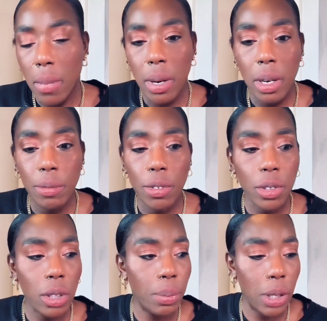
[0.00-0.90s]
It
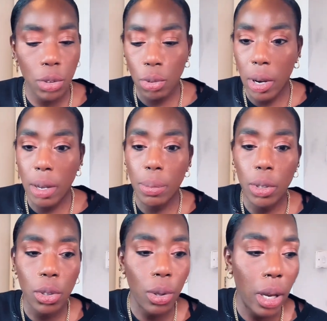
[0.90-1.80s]
feels a bit dry, but
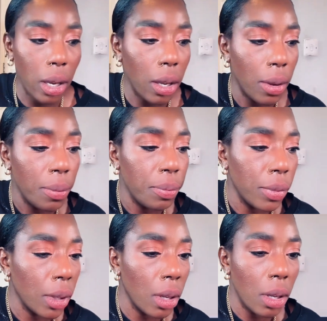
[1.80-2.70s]
it's okay.
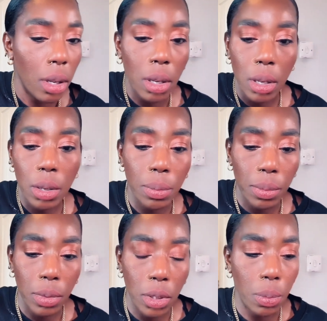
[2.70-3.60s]

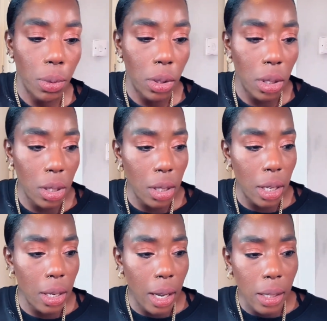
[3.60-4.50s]
Let's put this
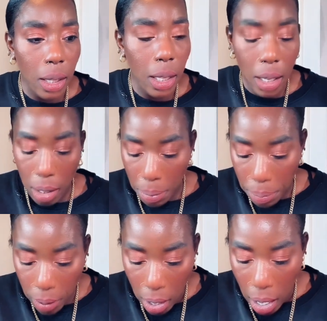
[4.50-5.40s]
in. I think
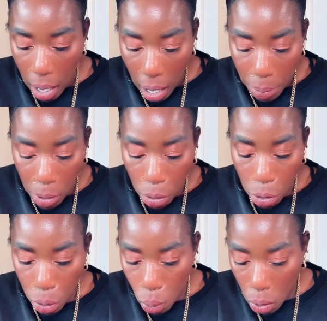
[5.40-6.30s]
I'm gonna
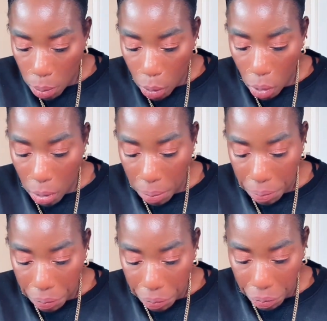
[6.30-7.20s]
use one more
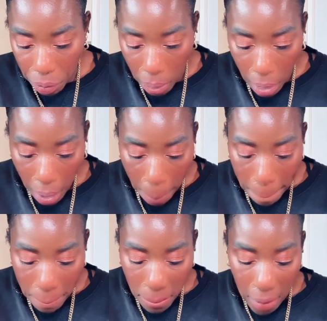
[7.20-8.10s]

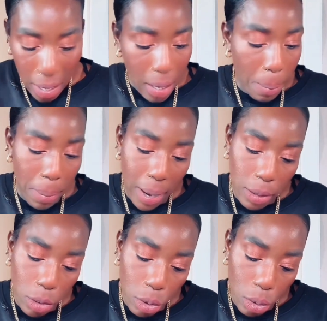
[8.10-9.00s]
lip
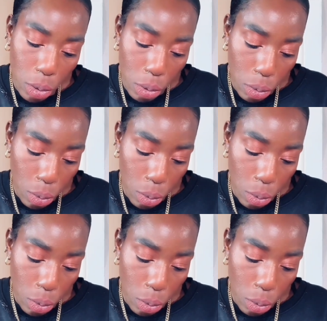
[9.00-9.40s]
pencil.